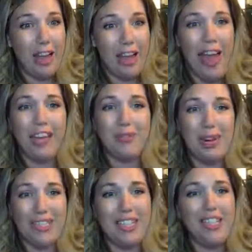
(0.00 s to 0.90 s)

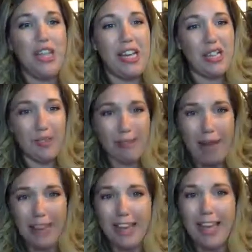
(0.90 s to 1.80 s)
Antoinette says she has to
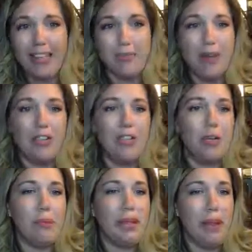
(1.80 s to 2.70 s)
remind the case manager
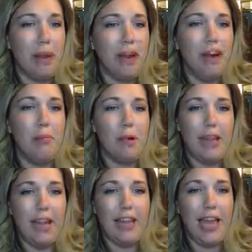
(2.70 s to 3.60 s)
to put that parent
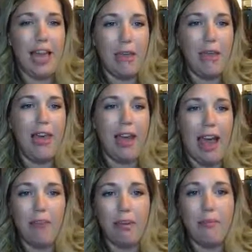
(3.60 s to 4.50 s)
input in the IEP at
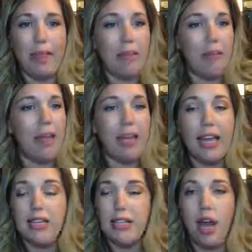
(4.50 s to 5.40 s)
every meeting. It
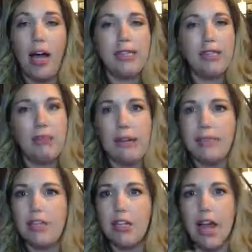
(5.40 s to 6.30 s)
gets lost.
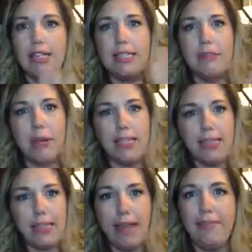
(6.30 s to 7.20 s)
Sometimes it's lost in
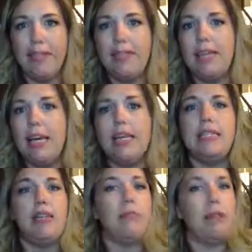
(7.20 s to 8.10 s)
present levels.
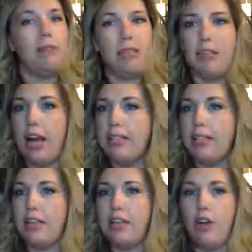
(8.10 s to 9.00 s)
Sometimes it's
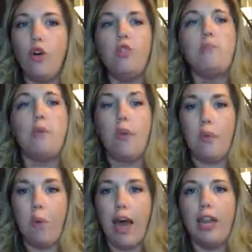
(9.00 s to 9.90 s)
lost in the notes, but we
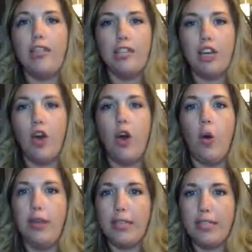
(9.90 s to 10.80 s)
want it to
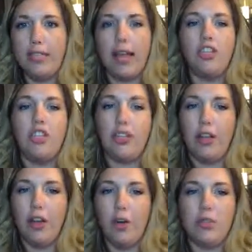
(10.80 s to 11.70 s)
go in the section
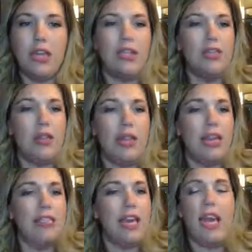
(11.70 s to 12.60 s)
that it goes in so
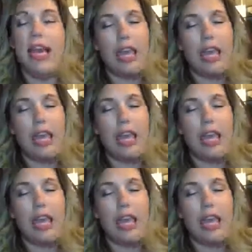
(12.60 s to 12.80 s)
that it's